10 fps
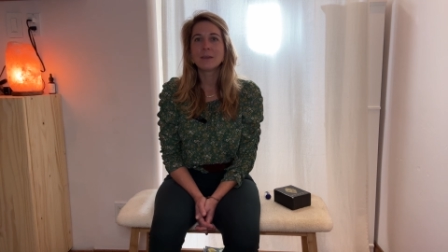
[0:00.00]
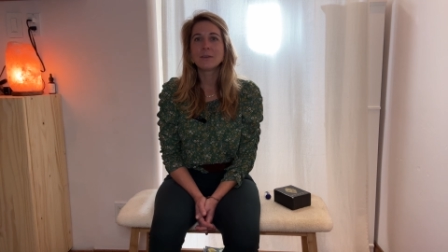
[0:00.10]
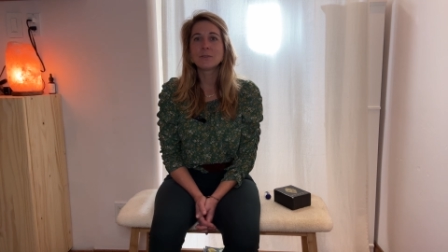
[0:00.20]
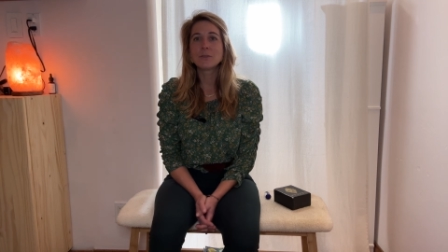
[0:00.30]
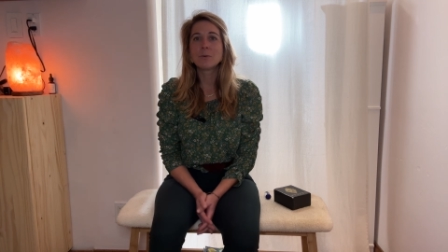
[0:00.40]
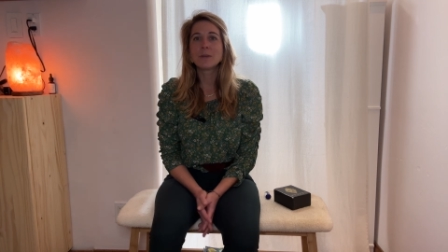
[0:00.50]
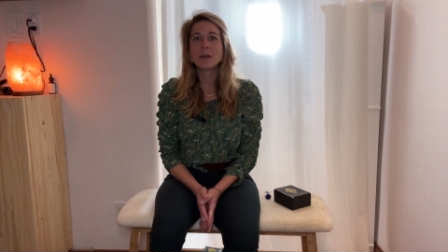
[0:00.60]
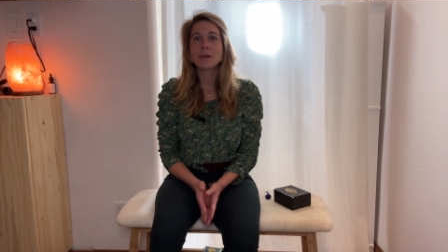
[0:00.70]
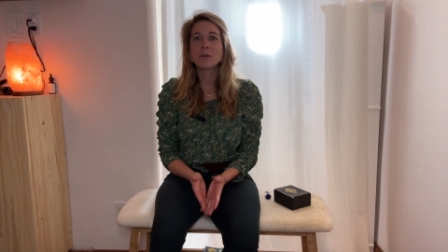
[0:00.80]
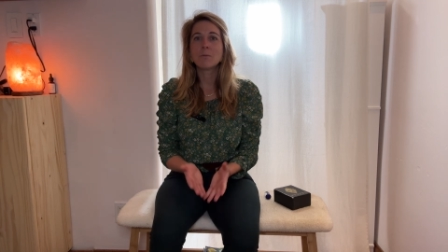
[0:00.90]
And so
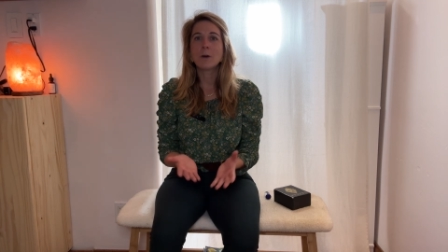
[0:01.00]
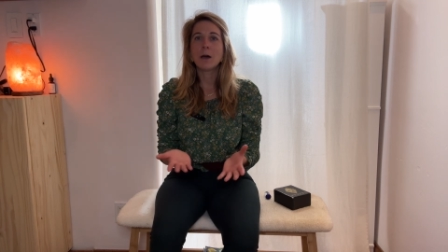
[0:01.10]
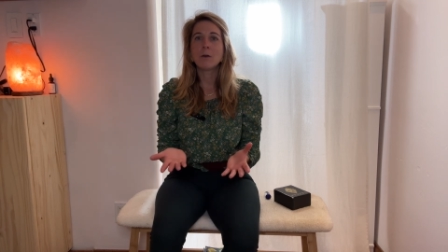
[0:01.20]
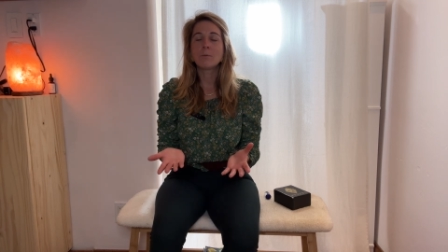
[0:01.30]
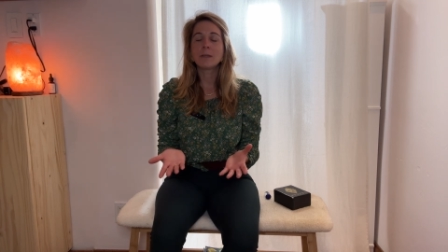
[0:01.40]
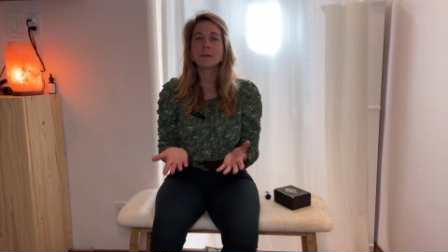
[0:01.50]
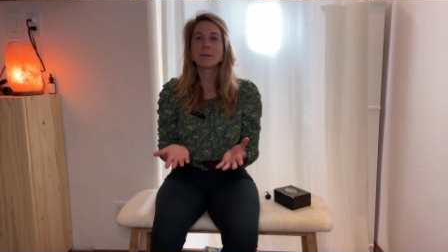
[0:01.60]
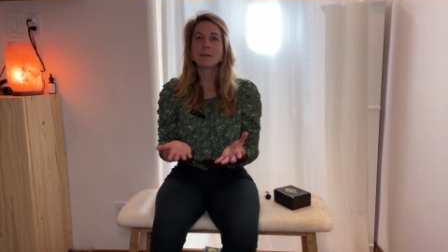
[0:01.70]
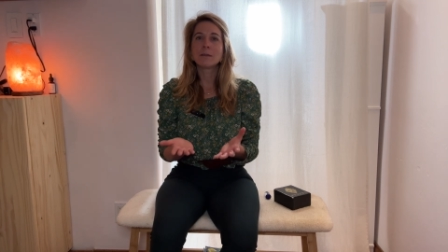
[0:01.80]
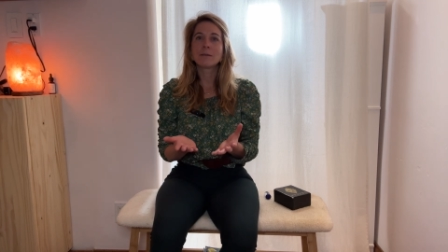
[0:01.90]
again, while
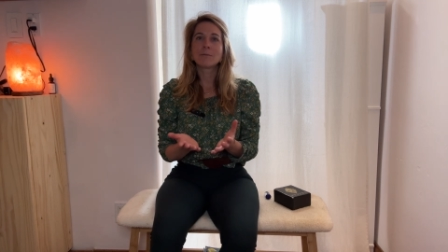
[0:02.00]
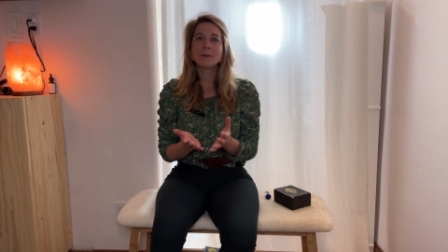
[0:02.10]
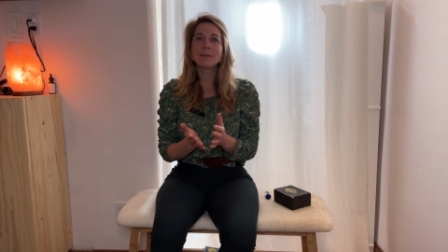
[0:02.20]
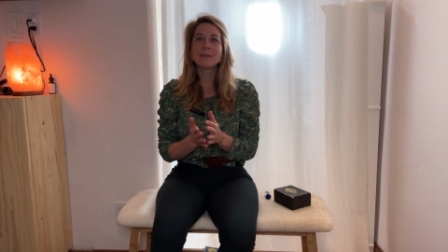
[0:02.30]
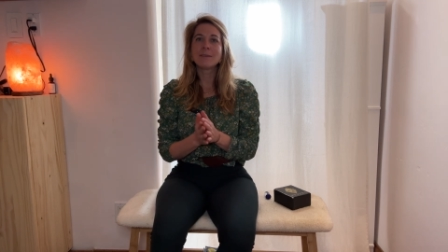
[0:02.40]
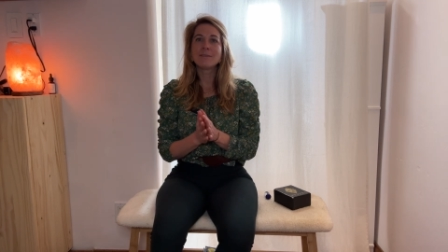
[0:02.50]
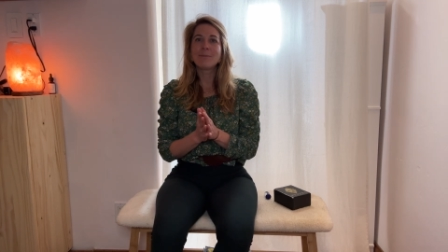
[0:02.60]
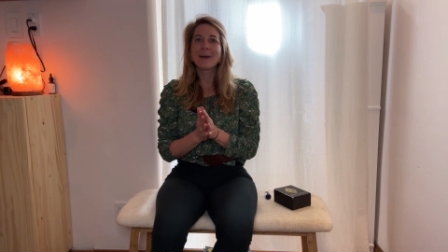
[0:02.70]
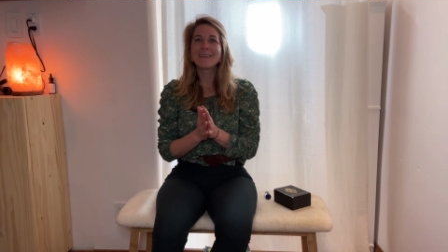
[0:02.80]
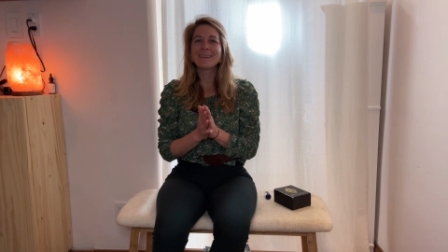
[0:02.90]
we live
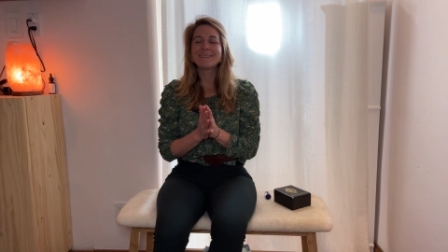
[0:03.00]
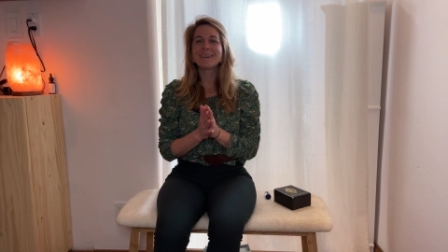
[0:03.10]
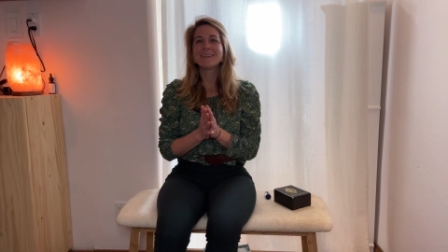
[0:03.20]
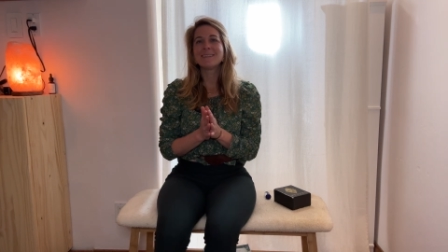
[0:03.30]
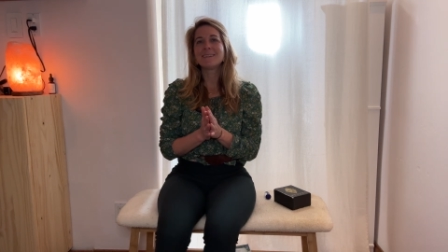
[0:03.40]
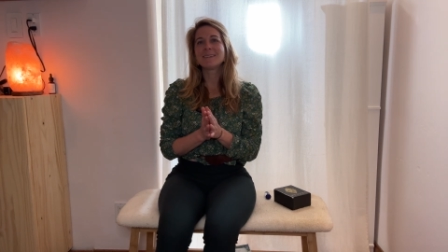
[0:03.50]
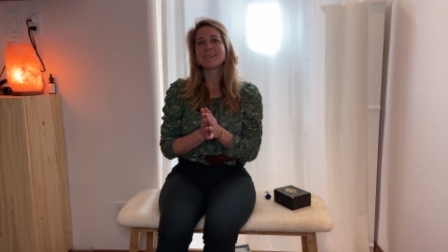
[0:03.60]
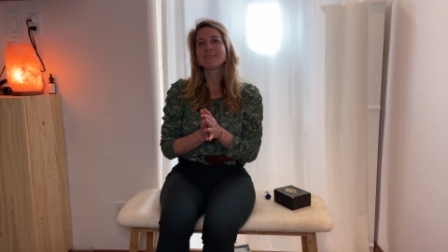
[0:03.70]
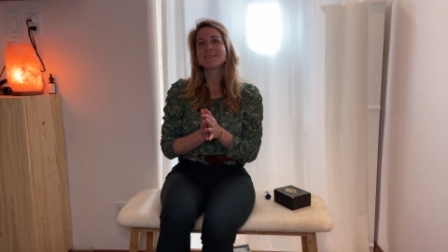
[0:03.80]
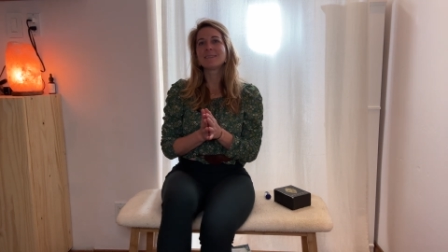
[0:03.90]
by these
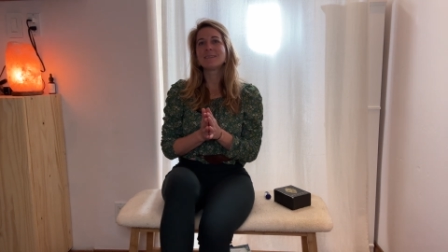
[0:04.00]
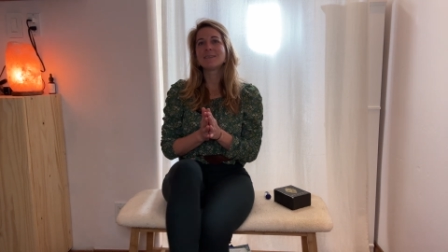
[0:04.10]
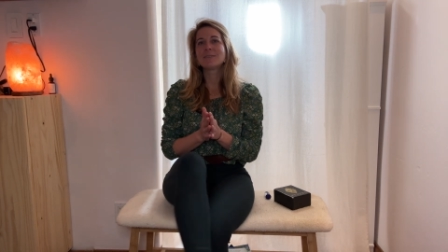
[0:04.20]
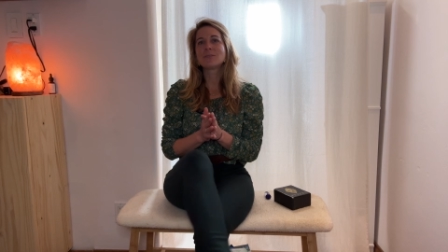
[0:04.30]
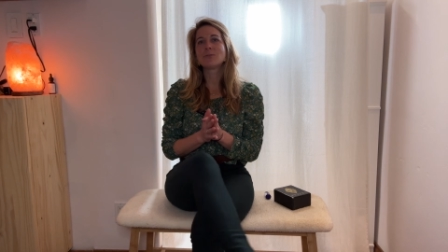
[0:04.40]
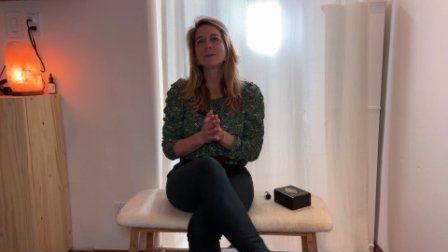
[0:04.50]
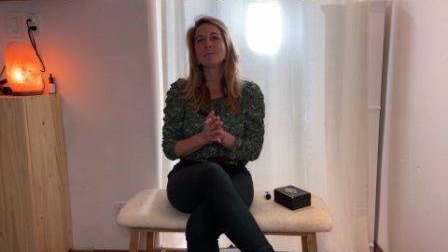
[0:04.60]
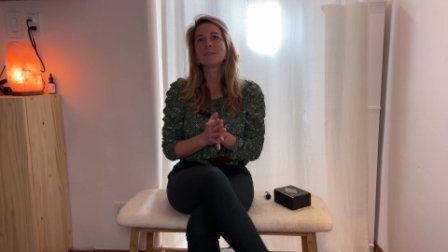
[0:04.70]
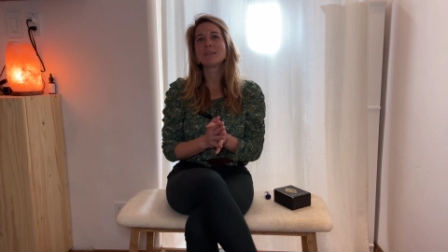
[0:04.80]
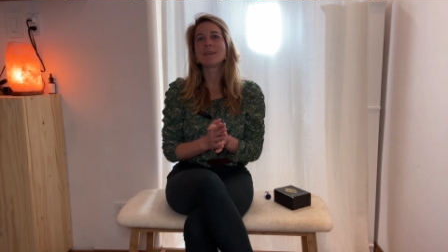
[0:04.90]
ideas and these
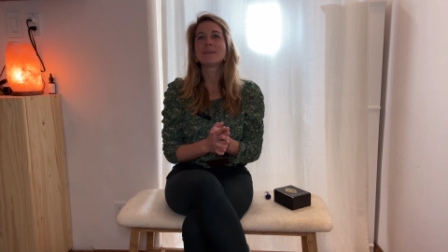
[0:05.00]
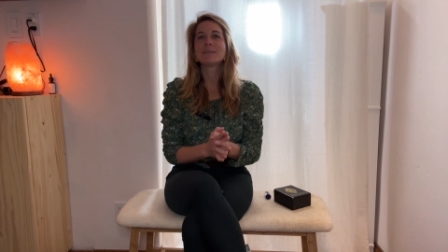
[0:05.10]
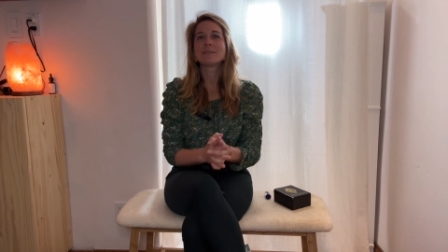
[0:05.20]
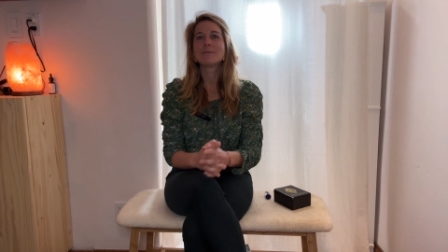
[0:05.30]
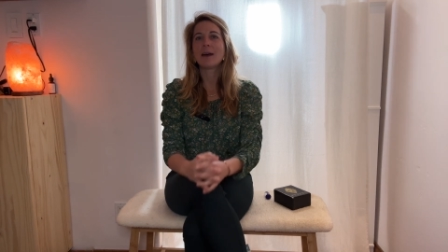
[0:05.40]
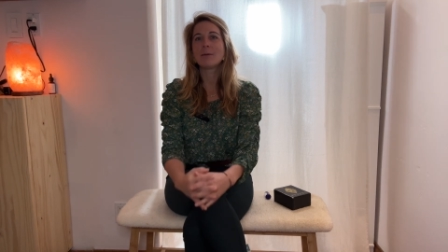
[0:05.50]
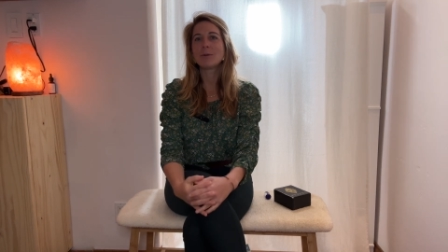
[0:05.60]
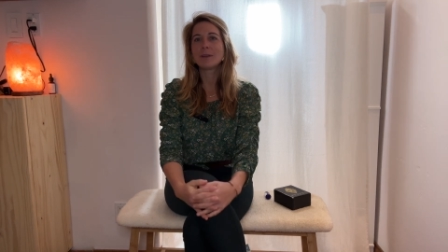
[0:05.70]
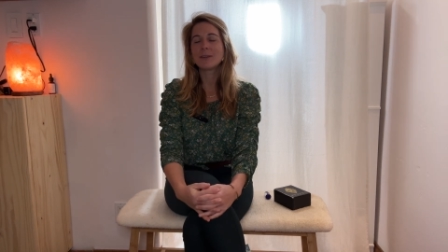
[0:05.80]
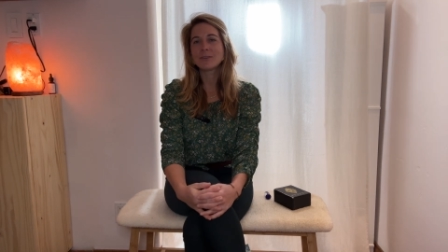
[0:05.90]
dream states of
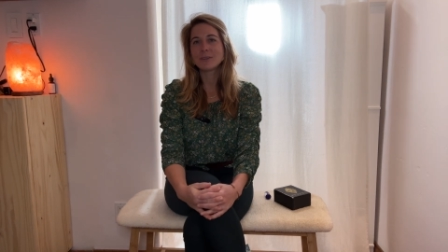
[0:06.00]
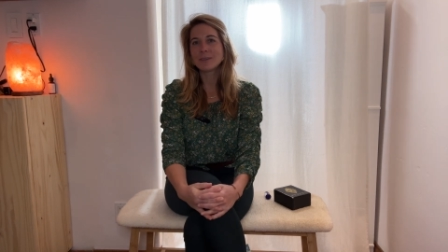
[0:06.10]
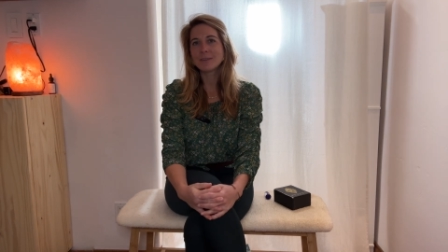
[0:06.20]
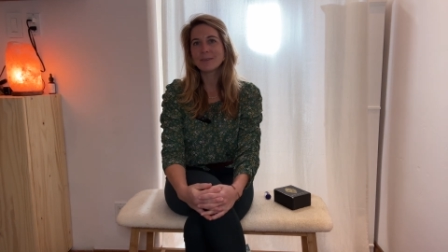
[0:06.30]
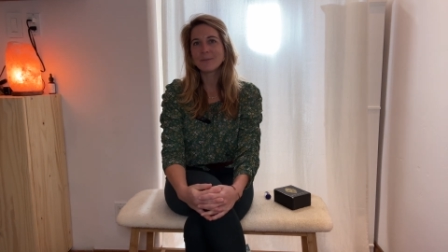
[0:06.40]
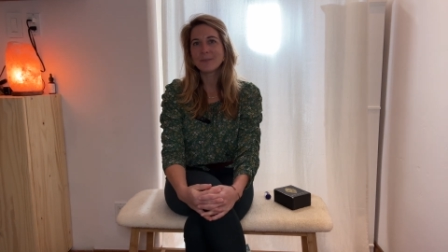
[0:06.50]
hibernation